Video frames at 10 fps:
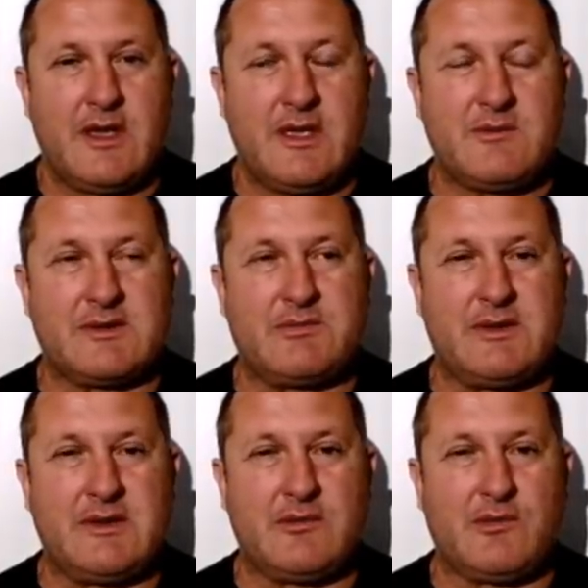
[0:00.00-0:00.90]
He must
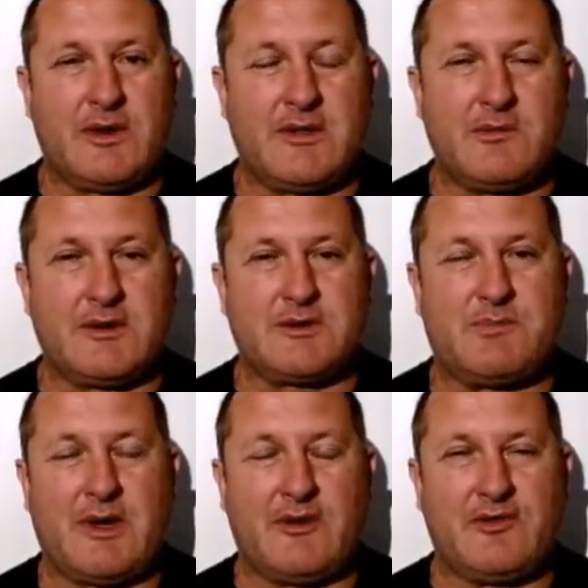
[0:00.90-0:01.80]
be one of the
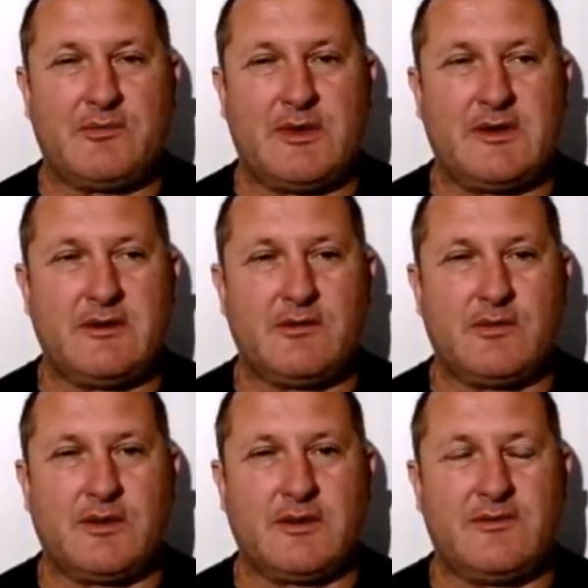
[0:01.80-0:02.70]
most powerful men in the
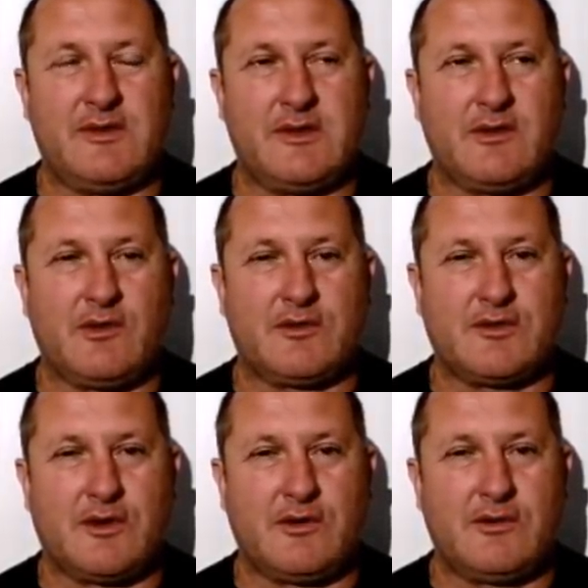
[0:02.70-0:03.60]
world if he can
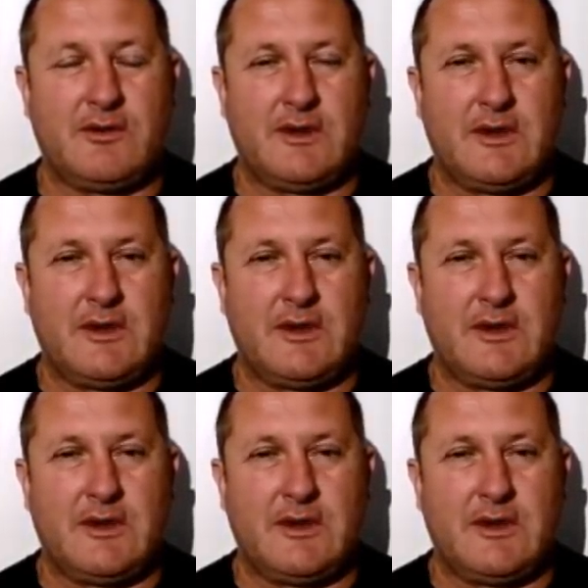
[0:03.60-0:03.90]
control